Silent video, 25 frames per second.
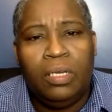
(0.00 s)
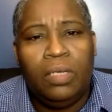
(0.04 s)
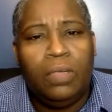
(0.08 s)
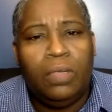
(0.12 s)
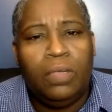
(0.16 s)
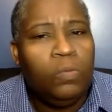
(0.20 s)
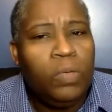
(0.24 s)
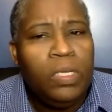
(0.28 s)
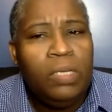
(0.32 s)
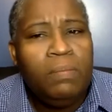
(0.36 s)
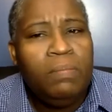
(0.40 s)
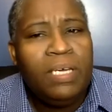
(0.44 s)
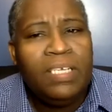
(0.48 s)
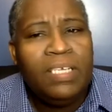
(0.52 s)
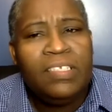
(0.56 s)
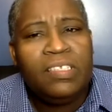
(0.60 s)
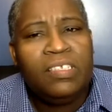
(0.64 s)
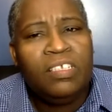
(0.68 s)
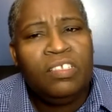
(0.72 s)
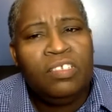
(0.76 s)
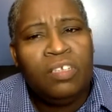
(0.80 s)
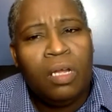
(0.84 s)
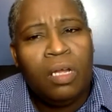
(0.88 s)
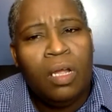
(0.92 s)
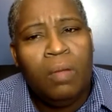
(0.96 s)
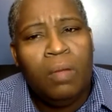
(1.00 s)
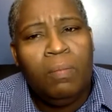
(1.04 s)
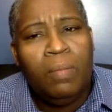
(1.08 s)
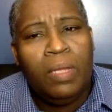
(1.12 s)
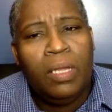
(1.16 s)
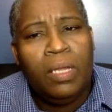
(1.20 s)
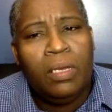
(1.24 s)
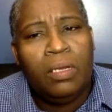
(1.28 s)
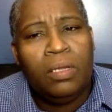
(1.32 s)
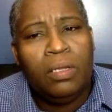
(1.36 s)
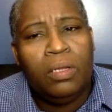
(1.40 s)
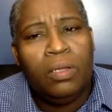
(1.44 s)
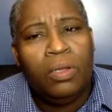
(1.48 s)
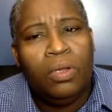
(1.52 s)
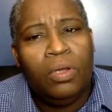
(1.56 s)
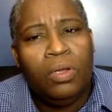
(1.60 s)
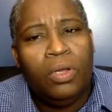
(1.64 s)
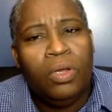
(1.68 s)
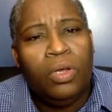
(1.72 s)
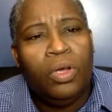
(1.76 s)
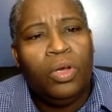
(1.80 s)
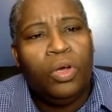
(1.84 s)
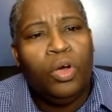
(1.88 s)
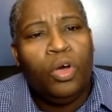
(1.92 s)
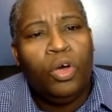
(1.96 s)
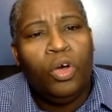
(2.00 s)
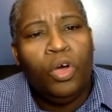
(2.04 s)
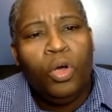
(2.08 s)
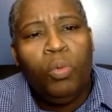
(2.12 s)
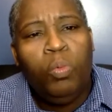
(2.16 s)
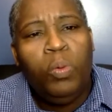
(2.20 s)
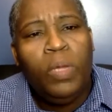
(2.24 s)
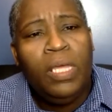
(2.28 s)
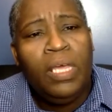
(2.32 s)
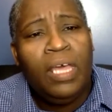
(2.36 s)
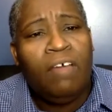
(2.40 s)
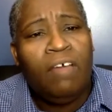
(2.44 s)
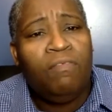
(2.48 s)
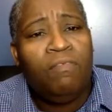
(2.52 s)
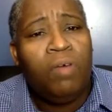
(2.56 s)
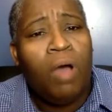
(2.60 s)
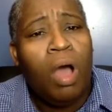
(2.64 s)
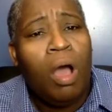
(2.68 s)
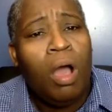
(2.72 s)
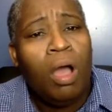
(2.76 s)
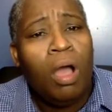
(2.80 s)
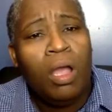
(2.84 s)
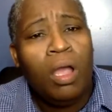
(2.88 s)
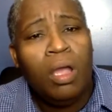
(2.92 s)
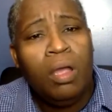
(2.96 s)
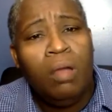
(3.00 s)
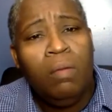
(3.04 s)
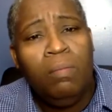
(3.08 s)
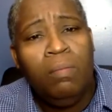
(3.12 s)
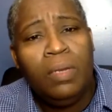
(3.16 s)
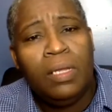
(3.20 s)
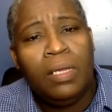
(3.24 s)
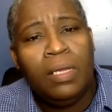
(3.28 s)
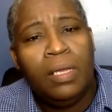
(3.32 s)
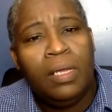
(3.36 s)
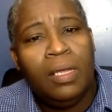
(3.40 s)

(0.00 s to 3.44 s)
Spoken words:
We must determine who we have harmed